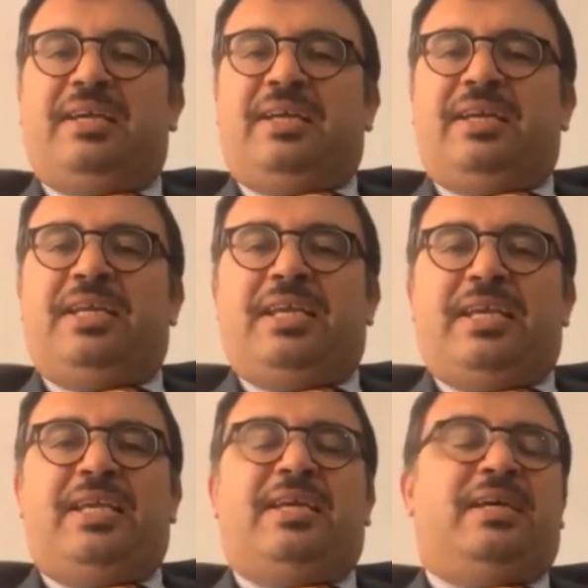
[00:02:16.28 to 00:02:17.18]

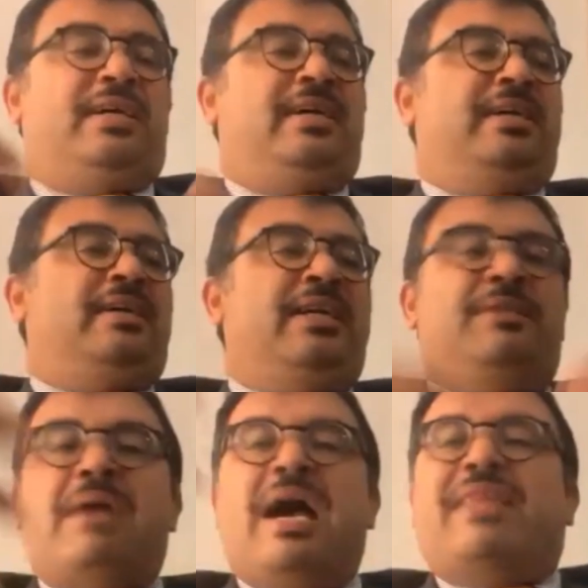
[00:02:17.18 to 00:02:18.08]
why the
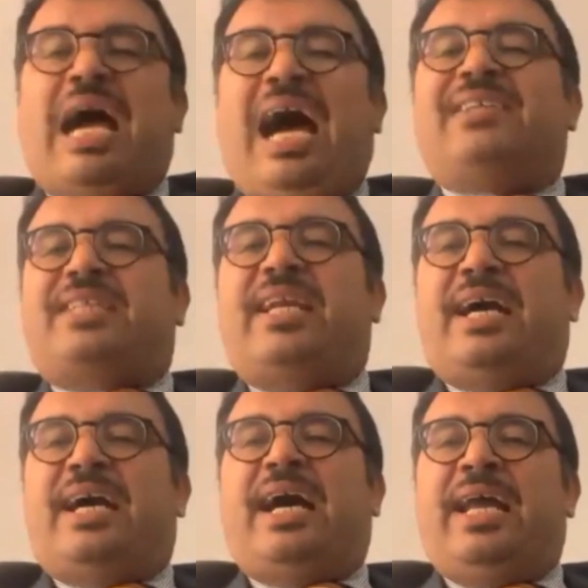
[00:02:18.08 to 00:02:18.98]
coup
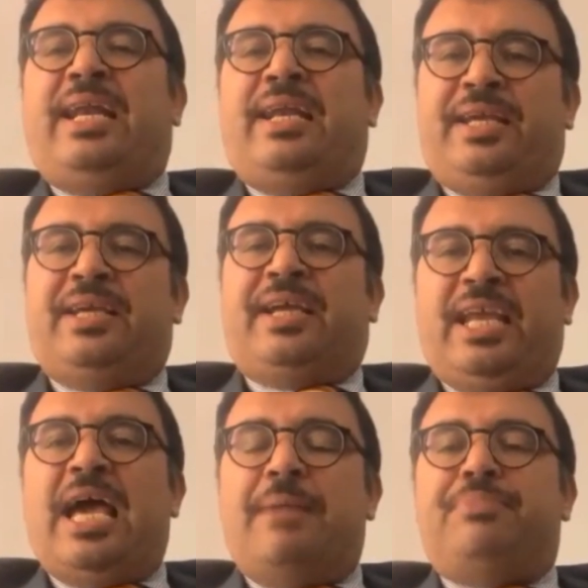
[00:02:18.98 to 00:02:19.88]
took
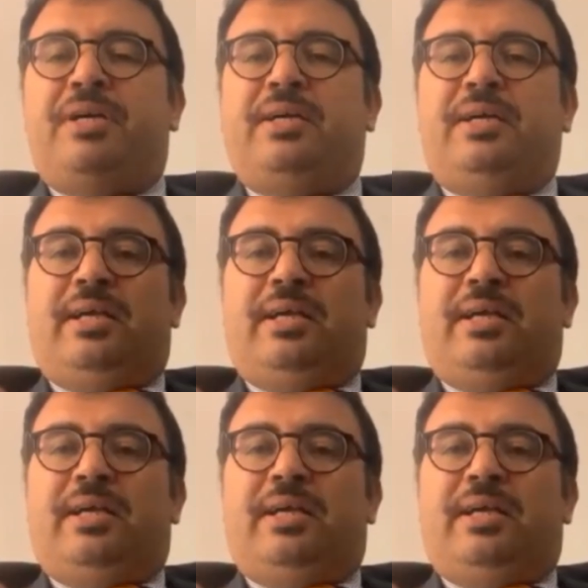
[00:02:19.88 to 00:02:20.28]
place.